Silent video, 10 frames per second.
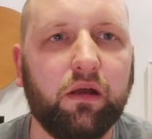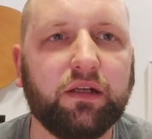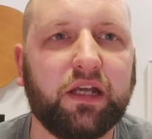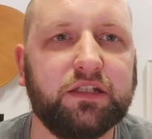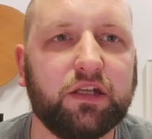
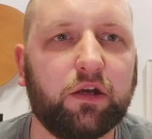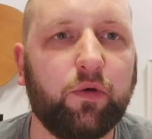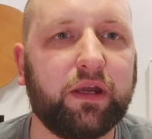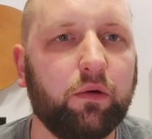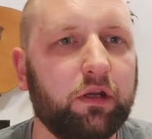Okay, so a
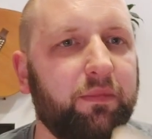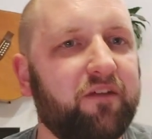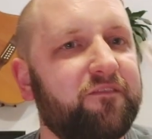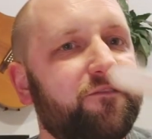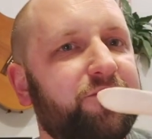quick word
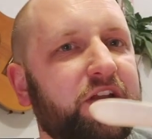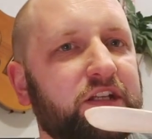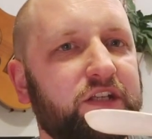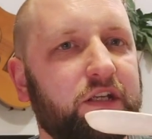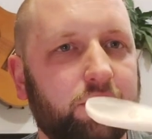about
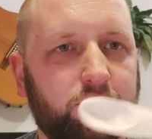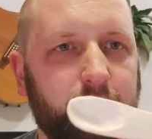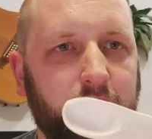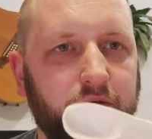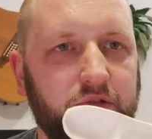finishing your
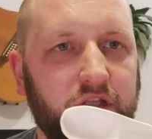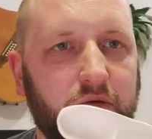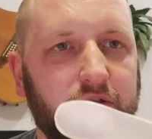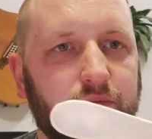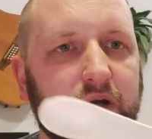spoons
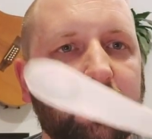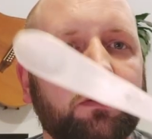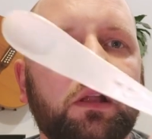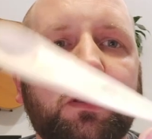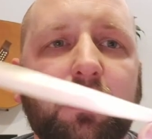though as
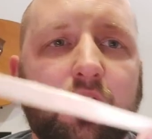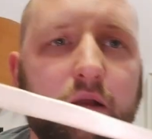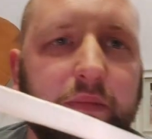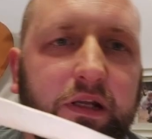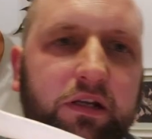well,
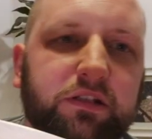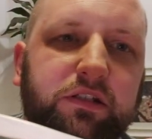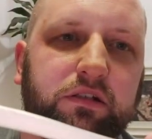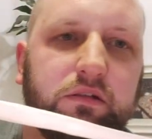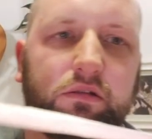
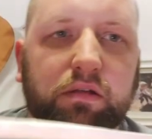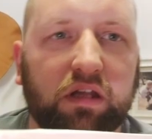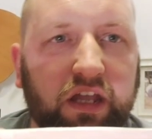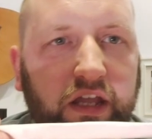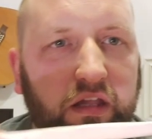because
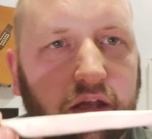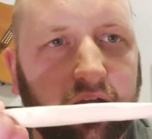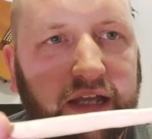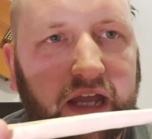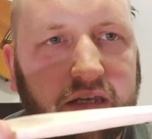
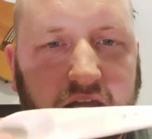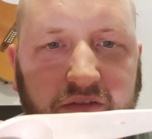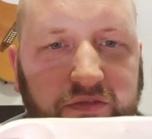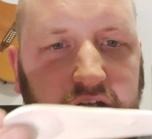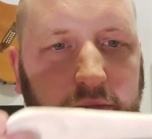again,
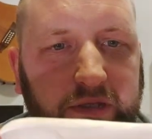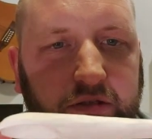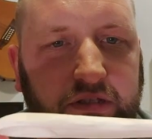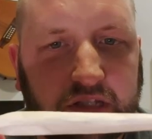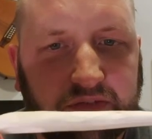if you're going to be
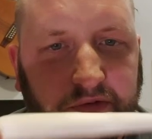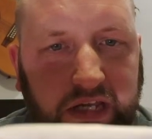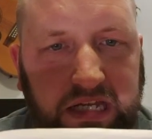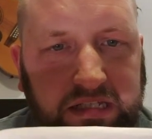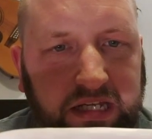using this
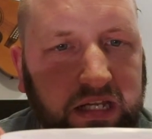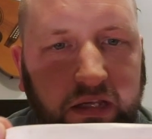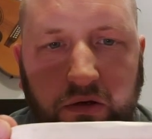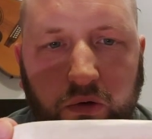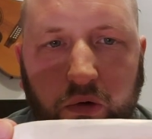for
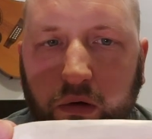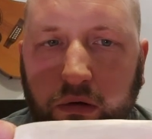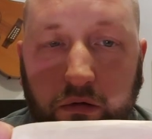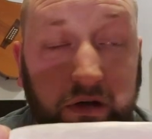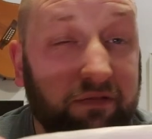eating
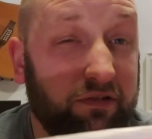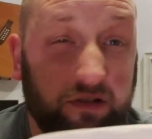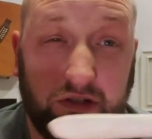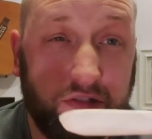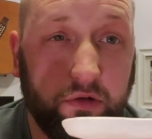or, or even
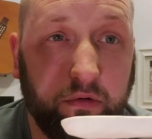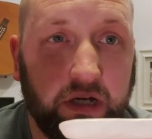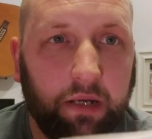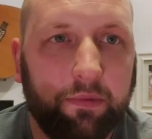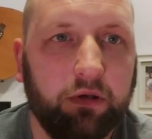just
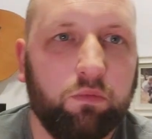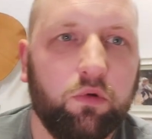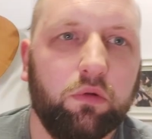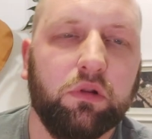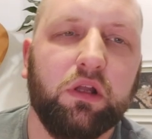storing up on a
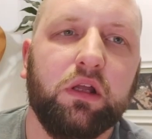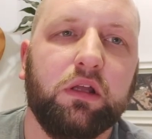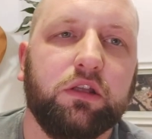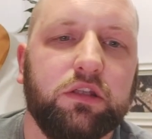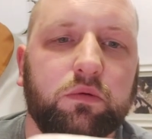wall,
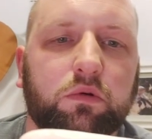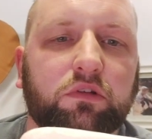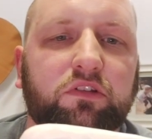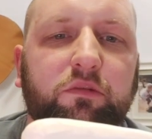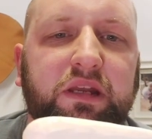you
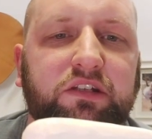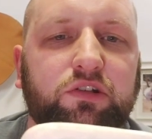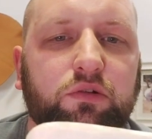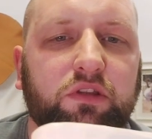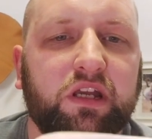want to make
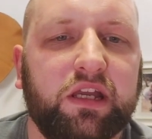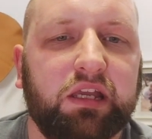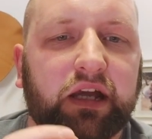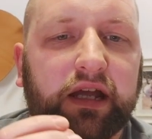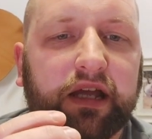sure that
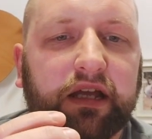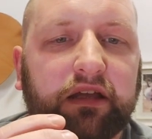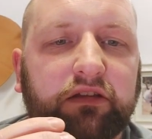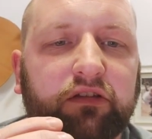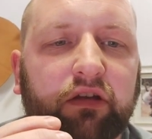it
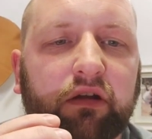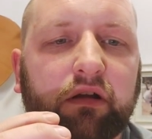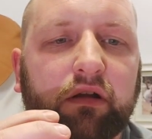is